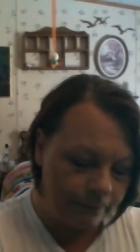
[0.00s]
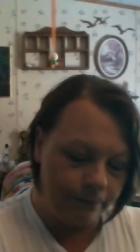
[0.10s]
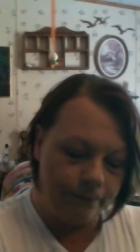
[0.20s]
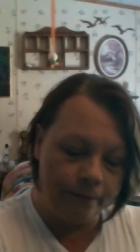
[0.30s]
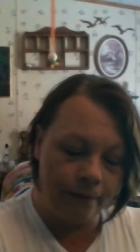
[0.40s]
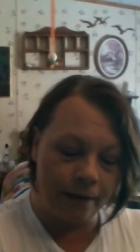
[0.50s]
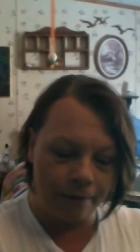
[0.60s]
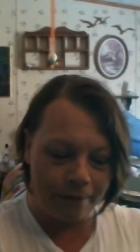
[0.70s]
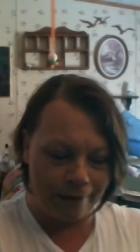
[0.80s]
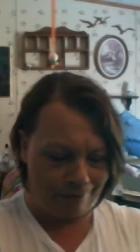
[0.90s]
and
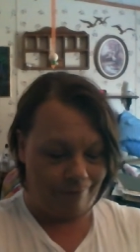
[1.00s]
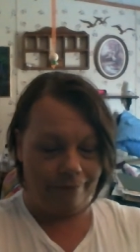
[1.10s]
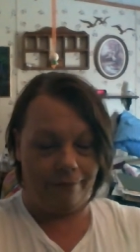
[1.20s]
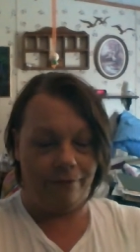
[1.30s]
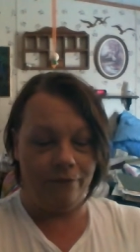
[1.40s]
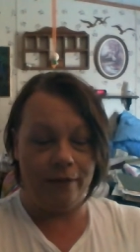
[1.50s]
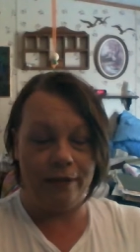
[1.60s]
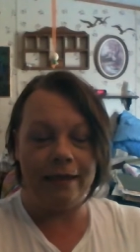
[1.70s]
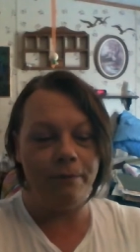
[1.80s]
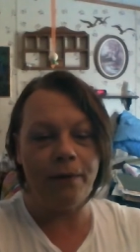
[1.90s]
I'm like, for the
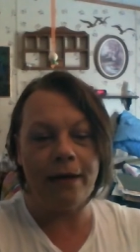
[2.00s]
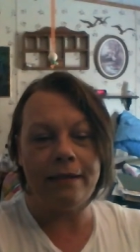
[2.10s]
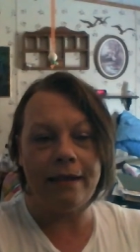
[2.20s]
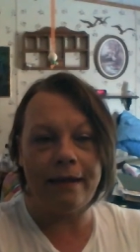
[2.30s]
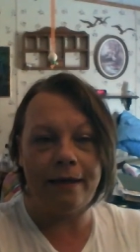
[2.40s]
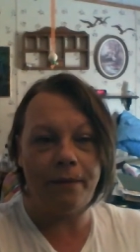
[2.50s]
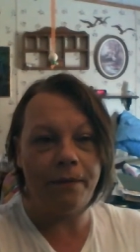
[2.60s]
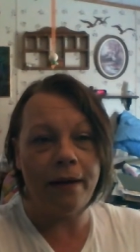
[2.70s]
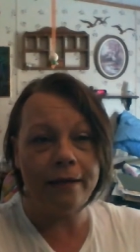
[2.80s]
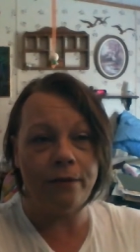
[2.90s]
same price as I get them
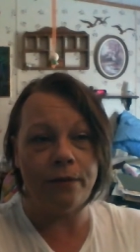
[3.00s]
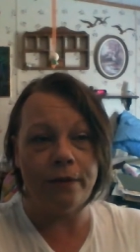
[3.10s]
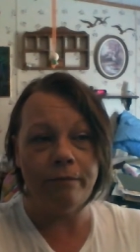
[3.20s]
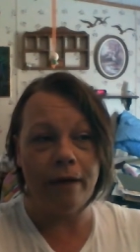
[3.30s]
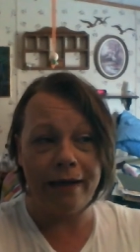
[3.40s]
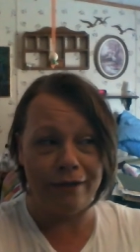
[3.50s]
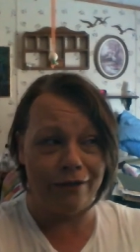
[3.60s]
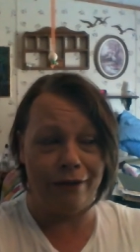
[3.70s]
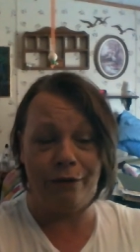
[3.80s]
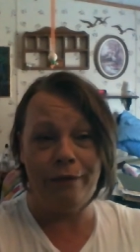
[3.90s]
at my store, I can
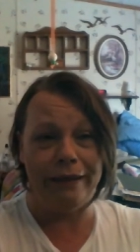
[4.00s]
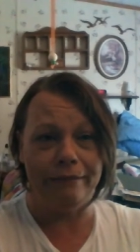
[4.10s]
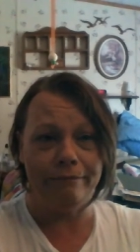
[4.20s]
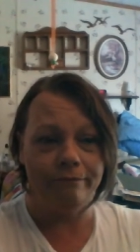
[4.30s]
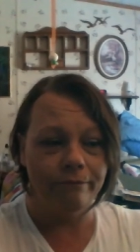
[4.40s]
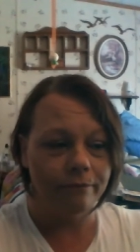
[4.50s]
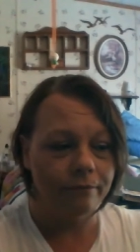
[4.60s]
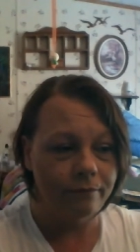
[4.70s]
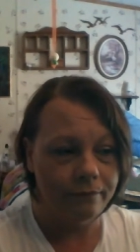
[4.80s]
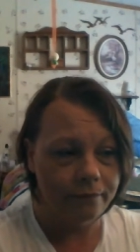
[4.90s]
just get three.
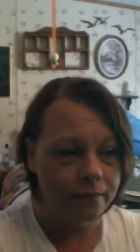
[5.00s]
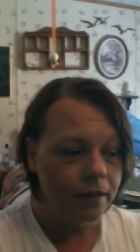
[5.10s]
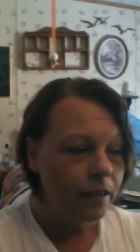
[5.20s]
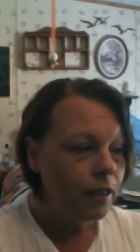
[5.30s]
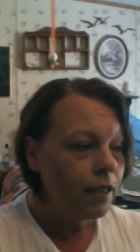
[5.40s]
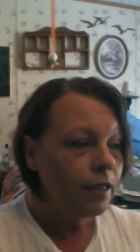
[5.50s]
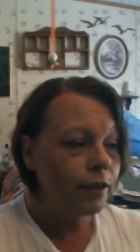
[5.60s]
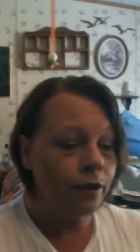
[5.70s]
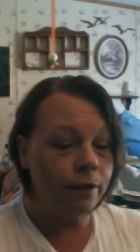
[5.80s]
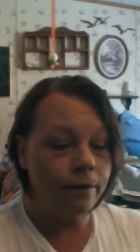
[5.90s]

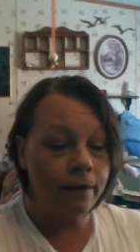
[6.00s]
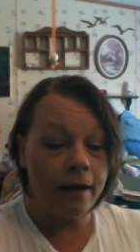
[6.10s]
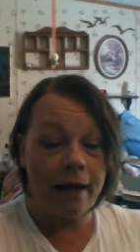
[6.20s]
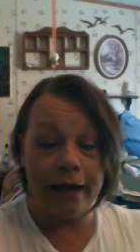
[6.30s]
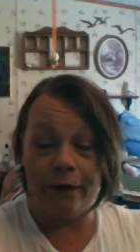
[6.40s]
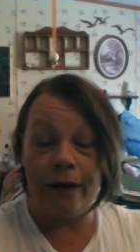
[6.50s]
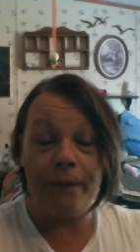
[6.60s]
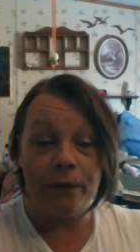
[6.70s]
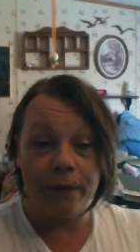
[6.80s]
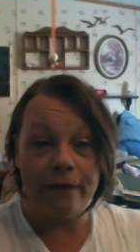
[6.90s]
So I
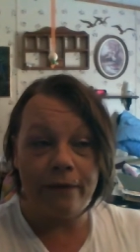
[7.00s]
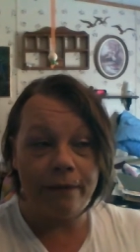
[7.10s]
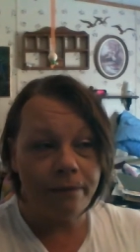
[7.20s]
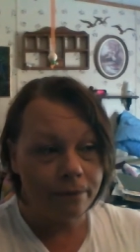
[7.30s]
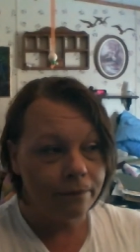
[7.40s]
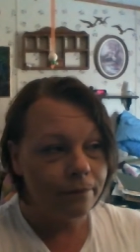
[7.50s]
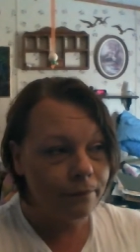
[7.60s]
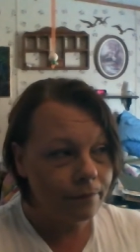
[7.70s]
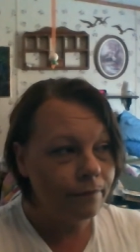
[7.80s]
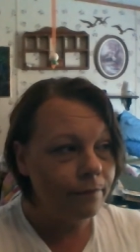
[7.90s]
grabbed three of them,
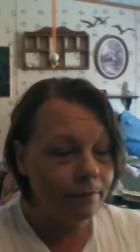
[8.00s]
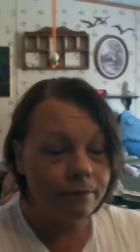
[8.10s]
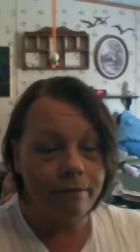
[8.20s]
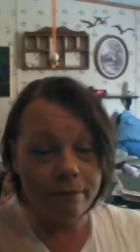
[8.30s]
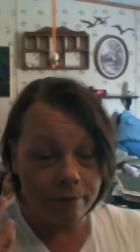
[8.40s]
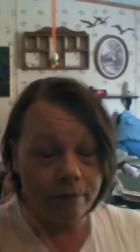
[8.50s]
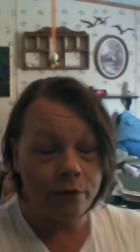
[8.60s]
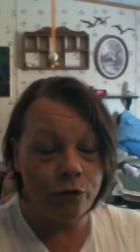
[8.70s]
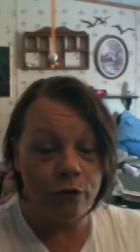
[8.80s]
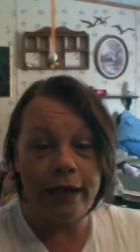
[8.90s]

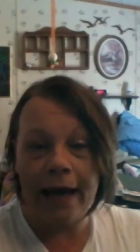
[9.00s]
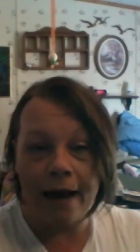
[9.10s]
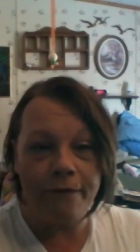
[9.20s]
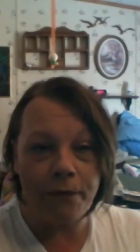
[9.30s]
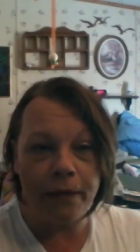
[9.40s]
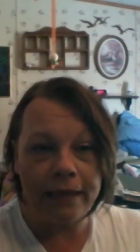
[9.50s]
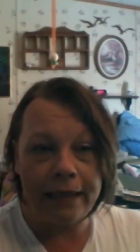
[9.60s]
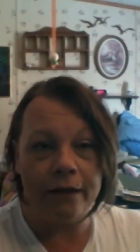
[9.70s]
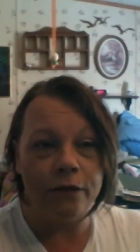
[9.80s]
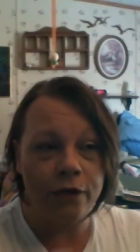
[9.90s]
drink half of one
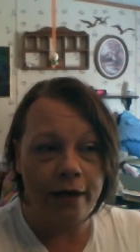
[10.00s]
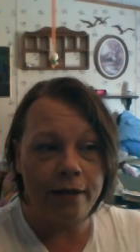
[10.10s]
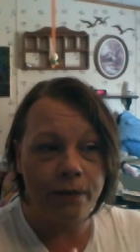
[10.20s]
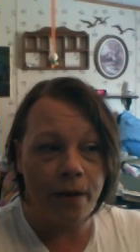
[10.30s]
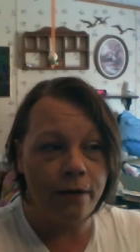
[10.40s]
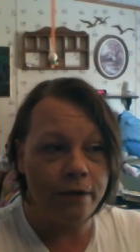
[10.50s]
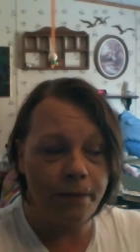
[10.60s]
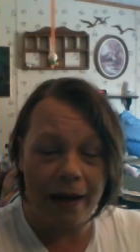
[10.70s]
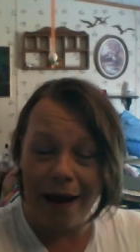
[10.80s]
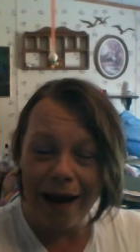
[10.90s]
down, trying to swallow this.
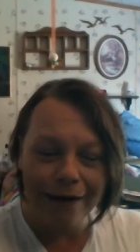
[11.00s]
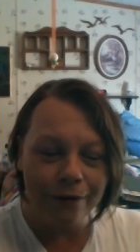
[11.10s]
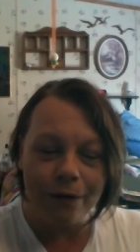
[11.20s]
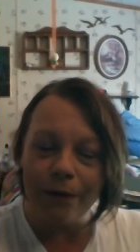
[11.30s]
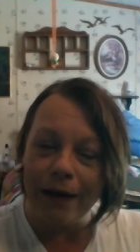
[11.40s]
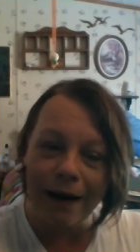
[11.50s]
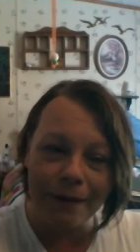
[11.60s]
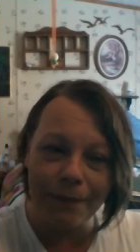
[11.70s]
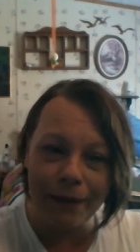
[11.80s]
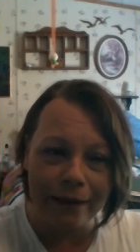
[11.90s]
But I don't know what kind
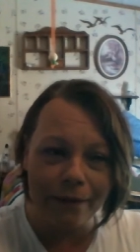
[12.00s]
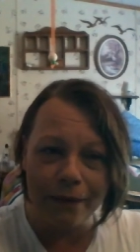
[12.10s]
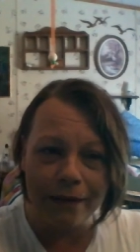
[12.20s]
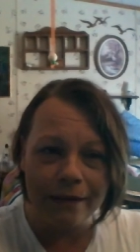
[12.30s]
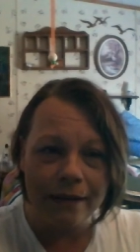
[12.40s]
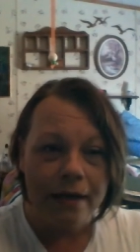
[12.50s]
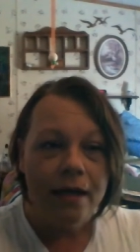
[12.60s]
of bug it was.